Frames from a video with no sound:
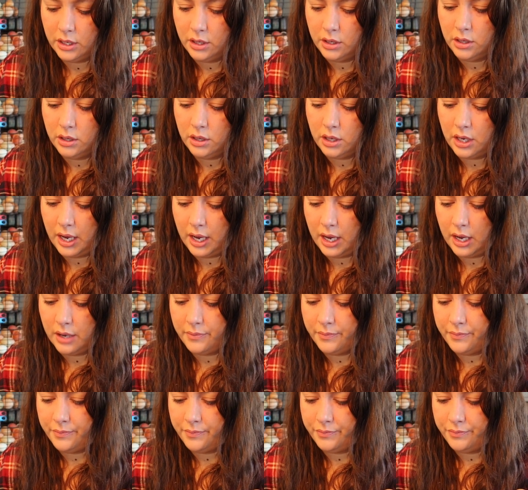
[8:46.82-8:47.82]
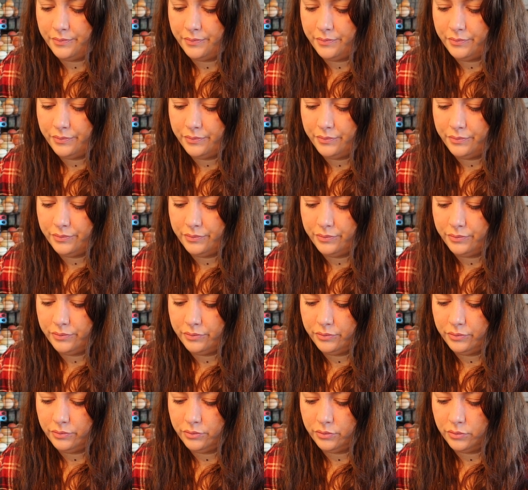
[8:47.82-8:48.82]

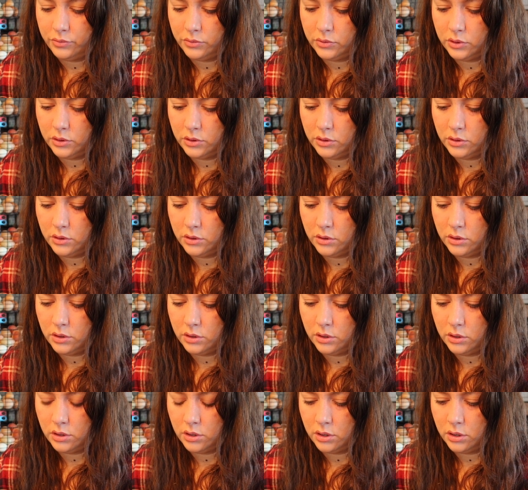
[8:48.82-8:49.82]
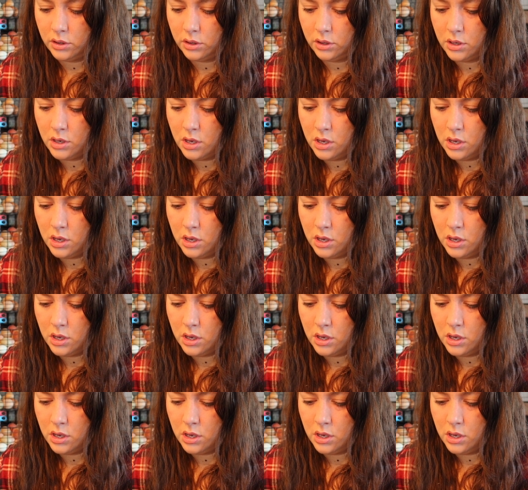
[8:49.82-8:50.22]
[no speech]